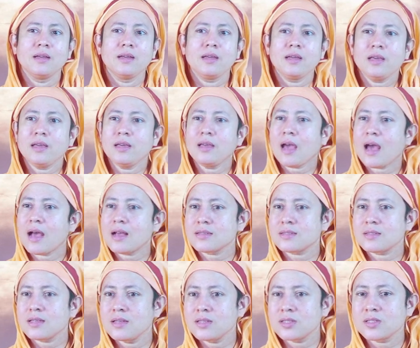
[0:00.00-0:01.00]
He
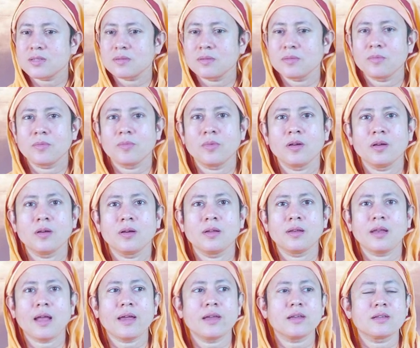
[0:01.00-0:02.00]
has his
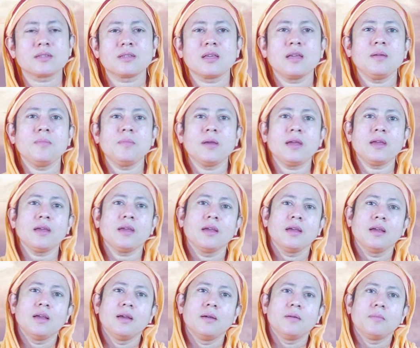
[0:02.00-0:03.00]
likes, he may
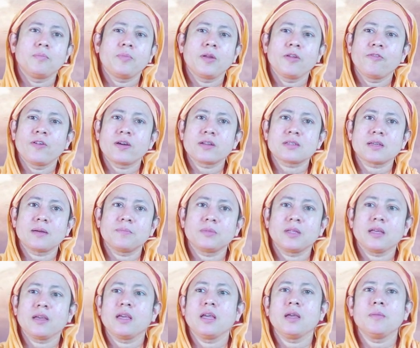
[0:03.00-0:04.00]
prefer
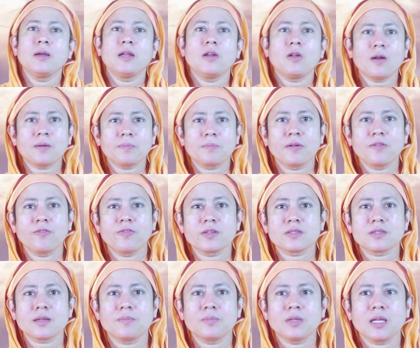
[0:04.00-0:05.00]
something, he may not prefer
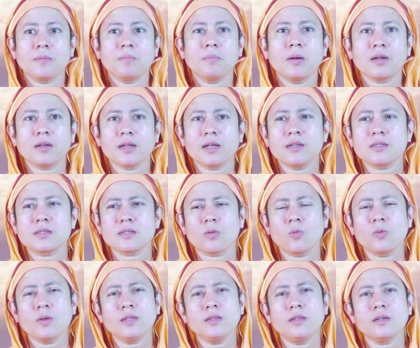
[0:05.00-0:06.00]
something, but it's
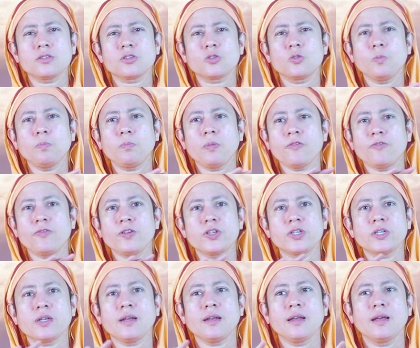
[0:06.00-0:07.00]
only the
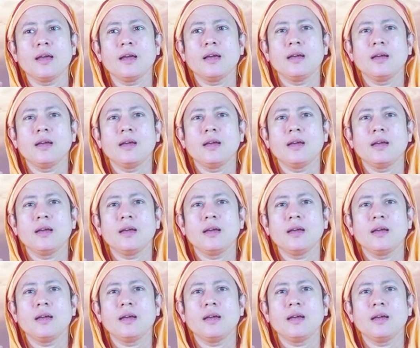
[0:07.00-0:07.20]
superficial